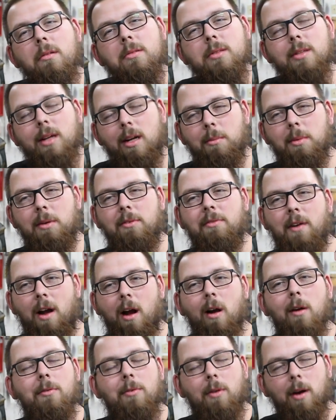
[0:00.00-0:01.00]
It's gonna be
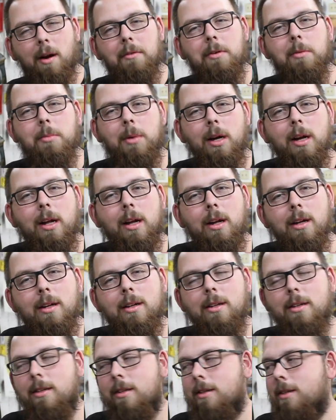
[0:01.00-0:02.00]
fair for everybody.
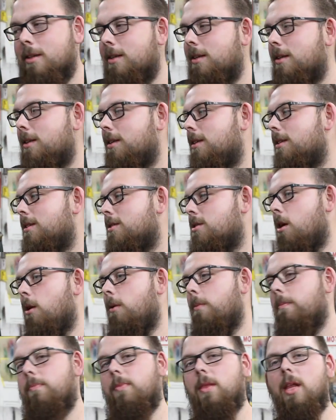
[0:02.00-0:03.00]

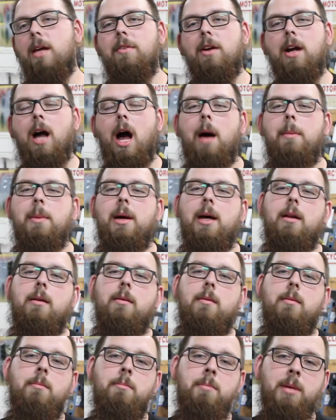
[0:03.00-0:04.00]
So leave a comment,